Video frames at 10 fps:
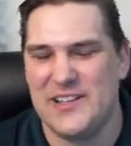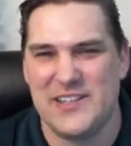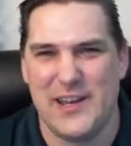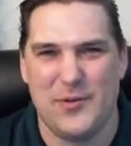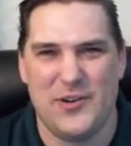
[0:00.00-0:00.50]

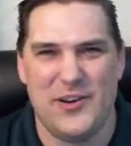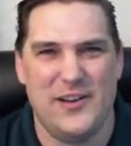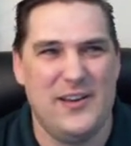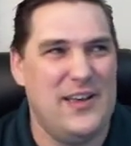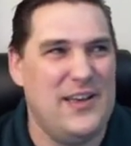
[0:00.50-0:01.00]

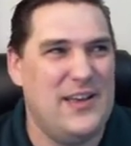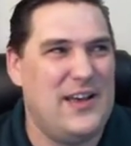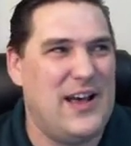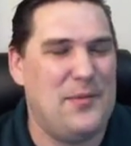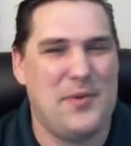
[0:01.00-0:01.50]
neighborhood.
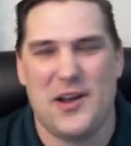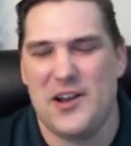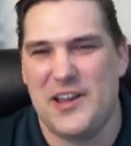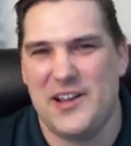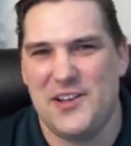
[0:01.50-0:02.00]
I'm not
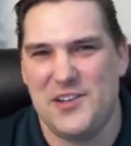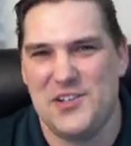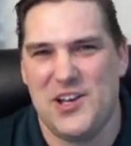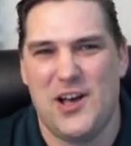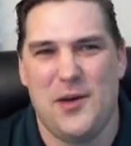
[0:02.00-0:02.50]
going to get a good
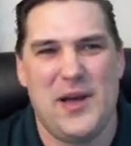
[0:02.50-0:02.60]
job.